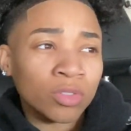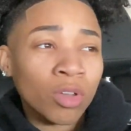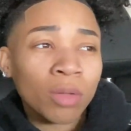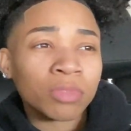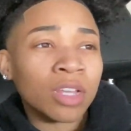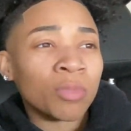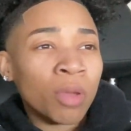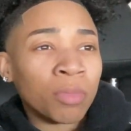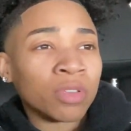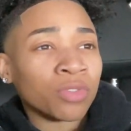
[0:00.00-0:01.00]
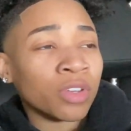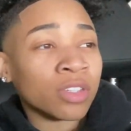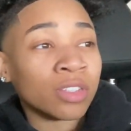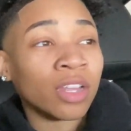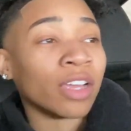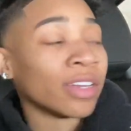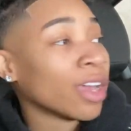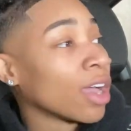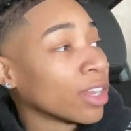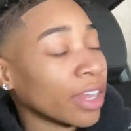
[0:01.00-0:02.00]
So I'm telling my best friend, she like,
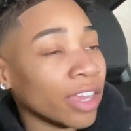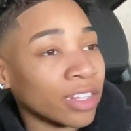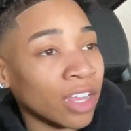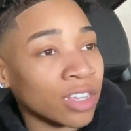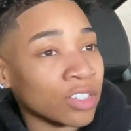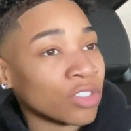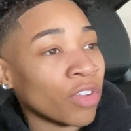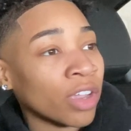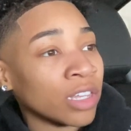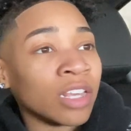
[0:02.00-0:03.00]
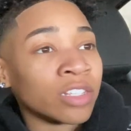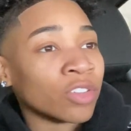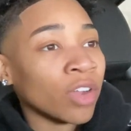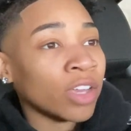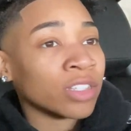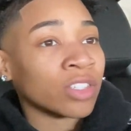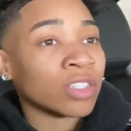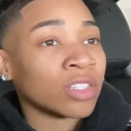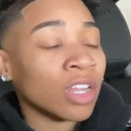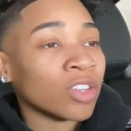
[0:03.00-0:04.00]
nah, like that's strange. It's crazy.
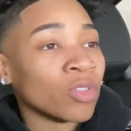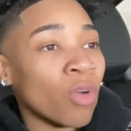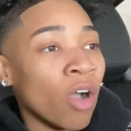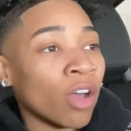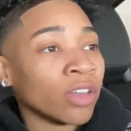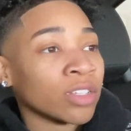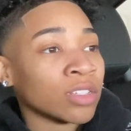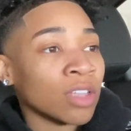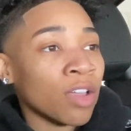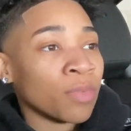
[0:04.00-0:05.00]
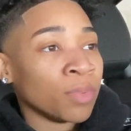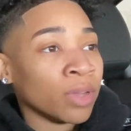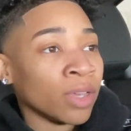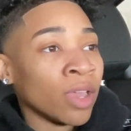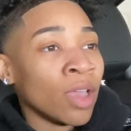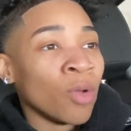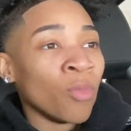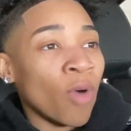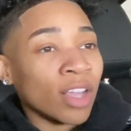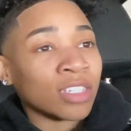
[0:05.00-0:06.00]
She telling you all this stuff, but
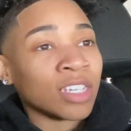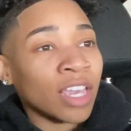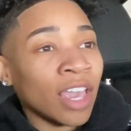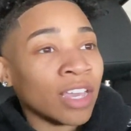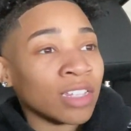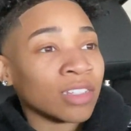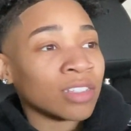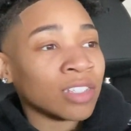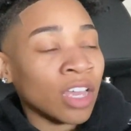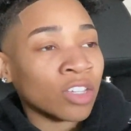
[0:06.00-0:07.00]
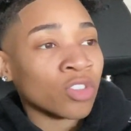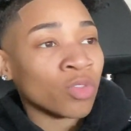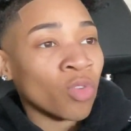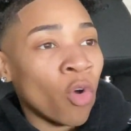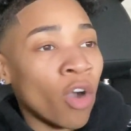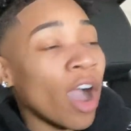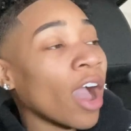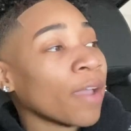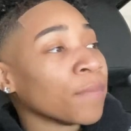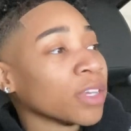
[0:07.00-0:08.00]
why she can't text you on
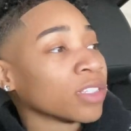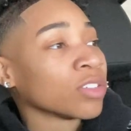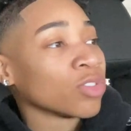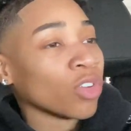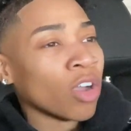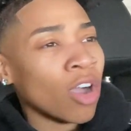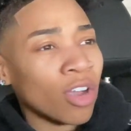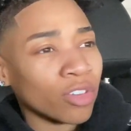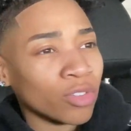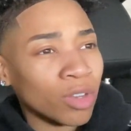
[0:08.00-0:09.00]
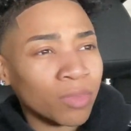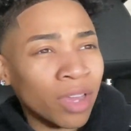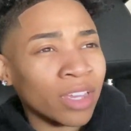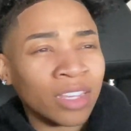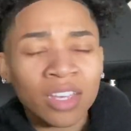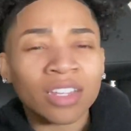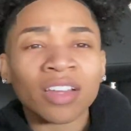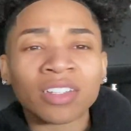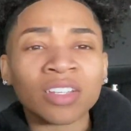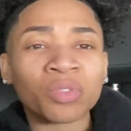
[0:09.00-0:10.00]
iMessage or call you. And I'm like, yeah,
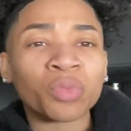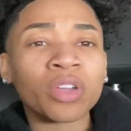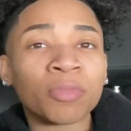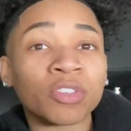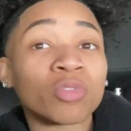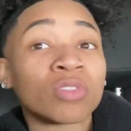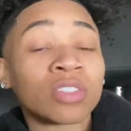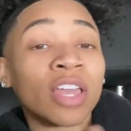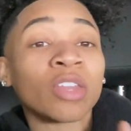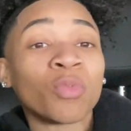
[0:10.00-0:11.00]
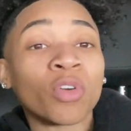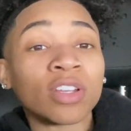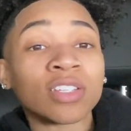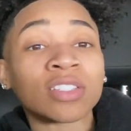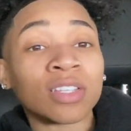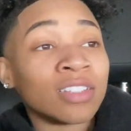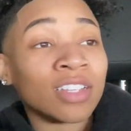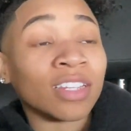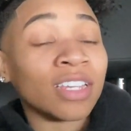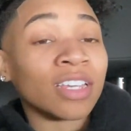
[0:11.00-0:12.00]
like that's weird, but you steady want us to,
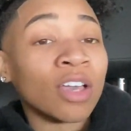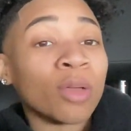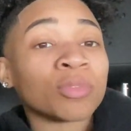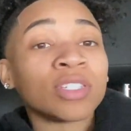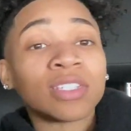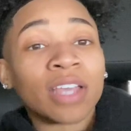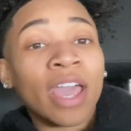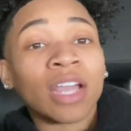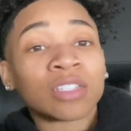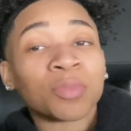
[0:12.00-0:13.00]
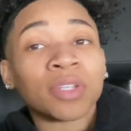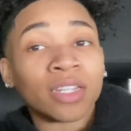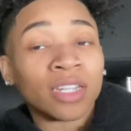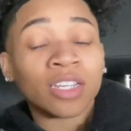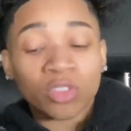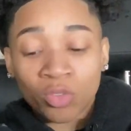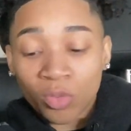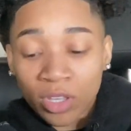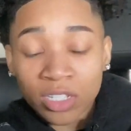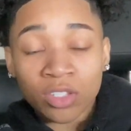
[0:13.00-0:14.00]
to link up. She's asking me to link through
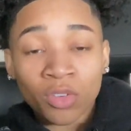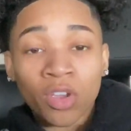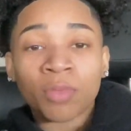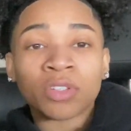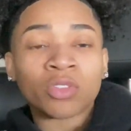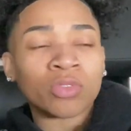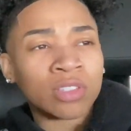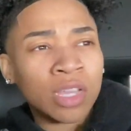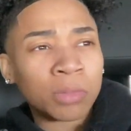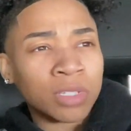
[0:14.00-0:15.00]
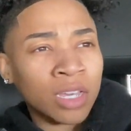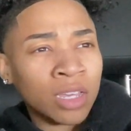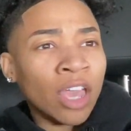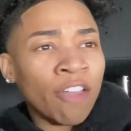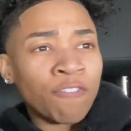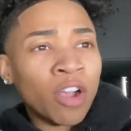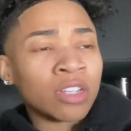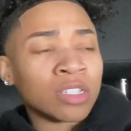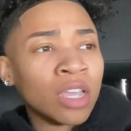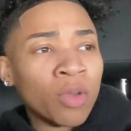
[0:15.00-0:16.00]
Instagram and through Snapchat. At
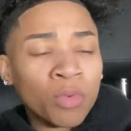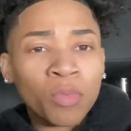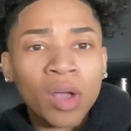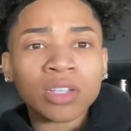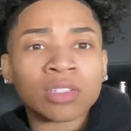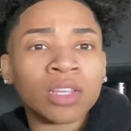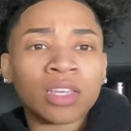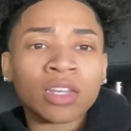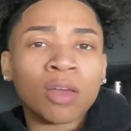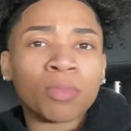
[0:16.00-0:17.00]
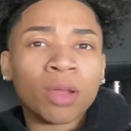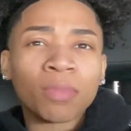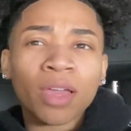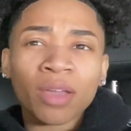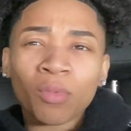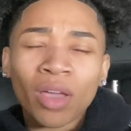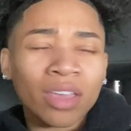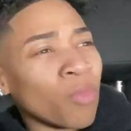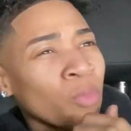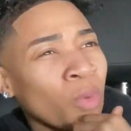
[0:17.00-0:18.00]
first, yeah, we was linking up, but I'm like,
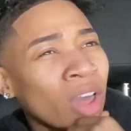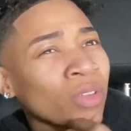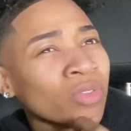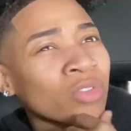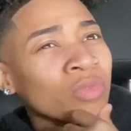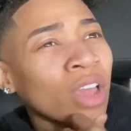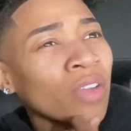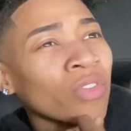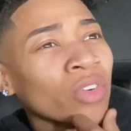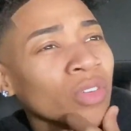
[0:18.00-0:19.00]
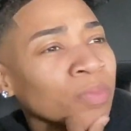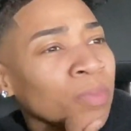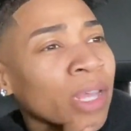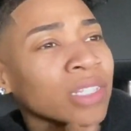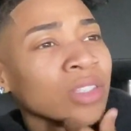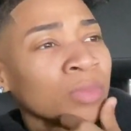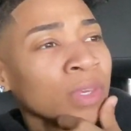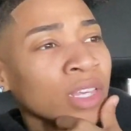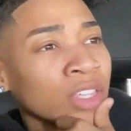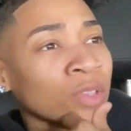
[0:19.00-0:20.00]
wait, why don't you never message
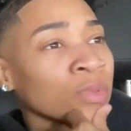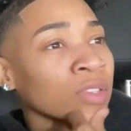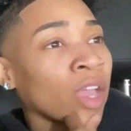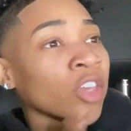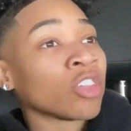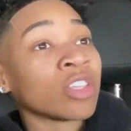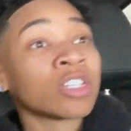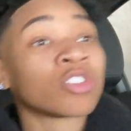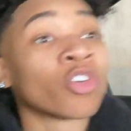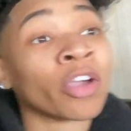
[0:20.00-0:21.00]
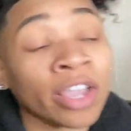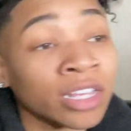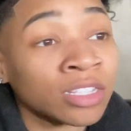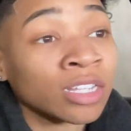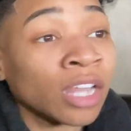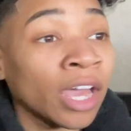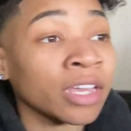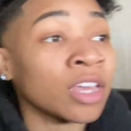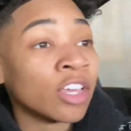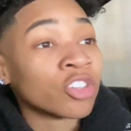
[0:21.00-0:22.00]
me? And she was like, she's crazy.
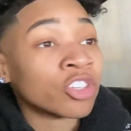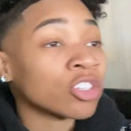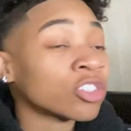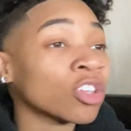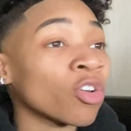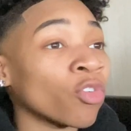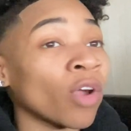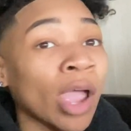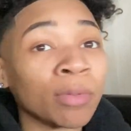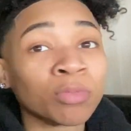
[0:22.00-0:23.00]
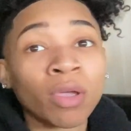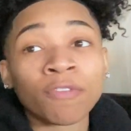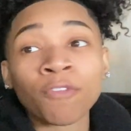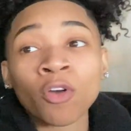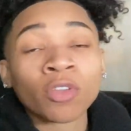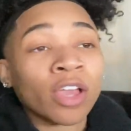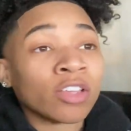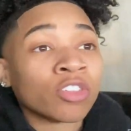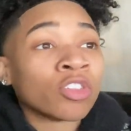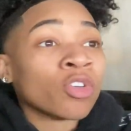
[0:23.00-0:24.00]
Like she still grabs my phone.
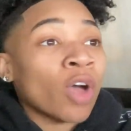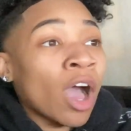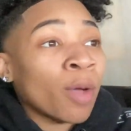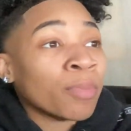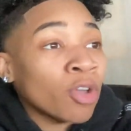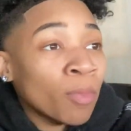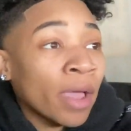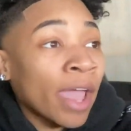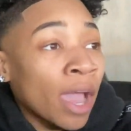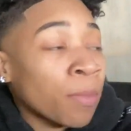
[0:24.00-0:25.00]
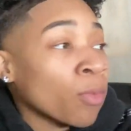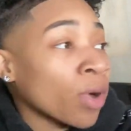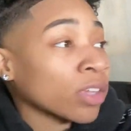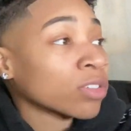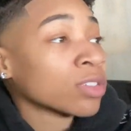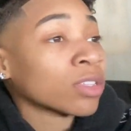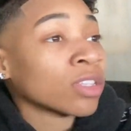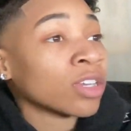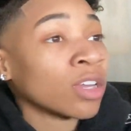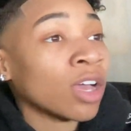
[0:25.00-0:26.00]
Like she'll, I'll be on my Apple Watch or
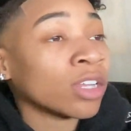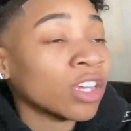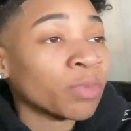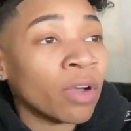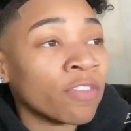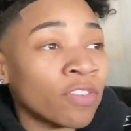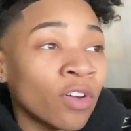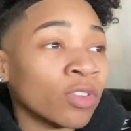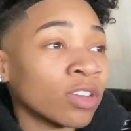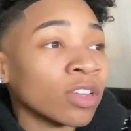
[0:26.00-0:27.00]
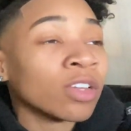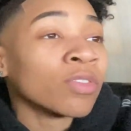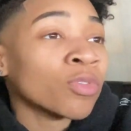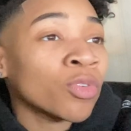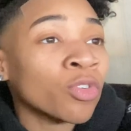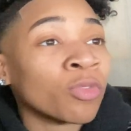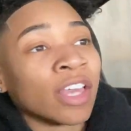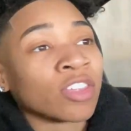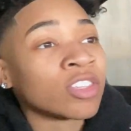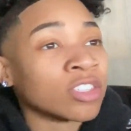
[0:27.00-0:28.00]
something and I'll leave my phone in the living room
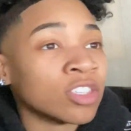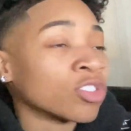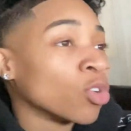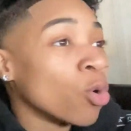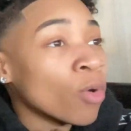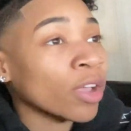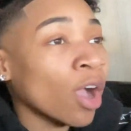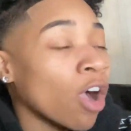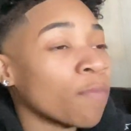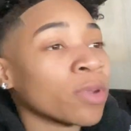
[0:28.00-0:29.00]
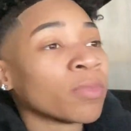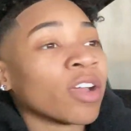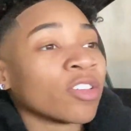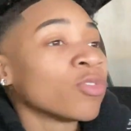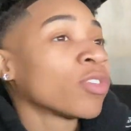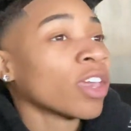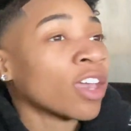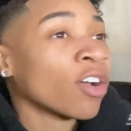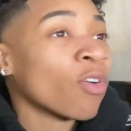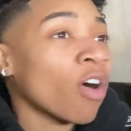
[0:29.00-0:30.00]
and she's just going off. And I'm like, you
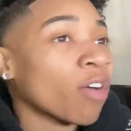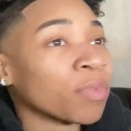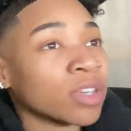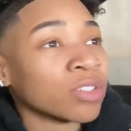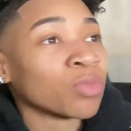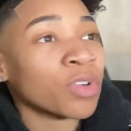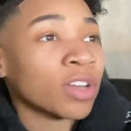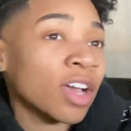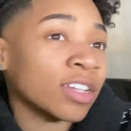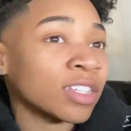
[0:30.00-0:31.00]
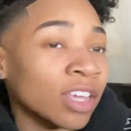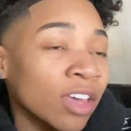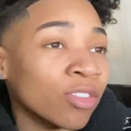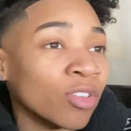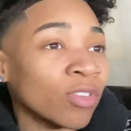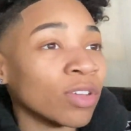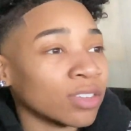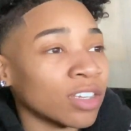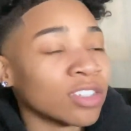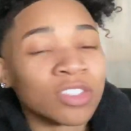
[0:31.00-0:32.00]
can't go off because we're not together.
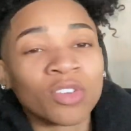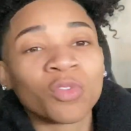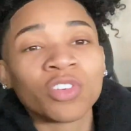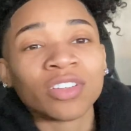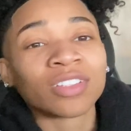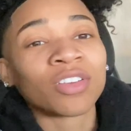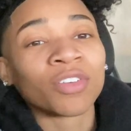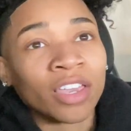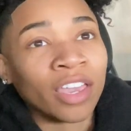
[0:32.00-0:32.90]
And that's still weird though.